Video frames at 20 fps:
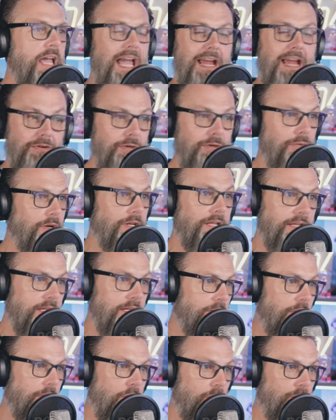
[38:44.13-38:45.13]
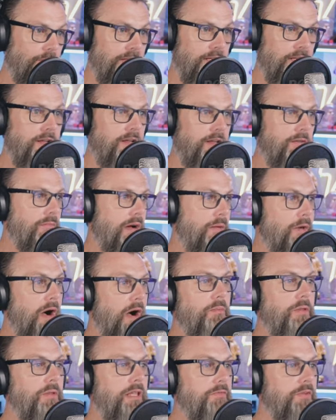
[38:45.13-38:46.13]
everyone getting COVID, my
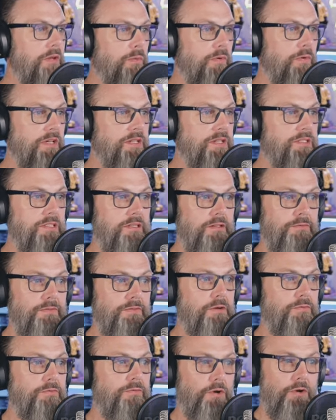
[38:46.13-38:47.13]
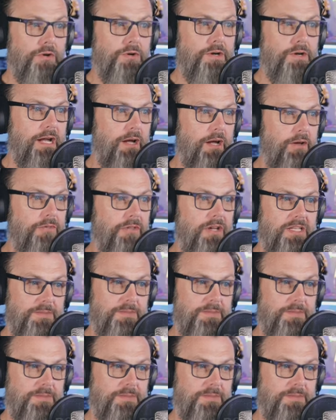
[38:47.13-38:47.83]
mom living with us and the fear for her health.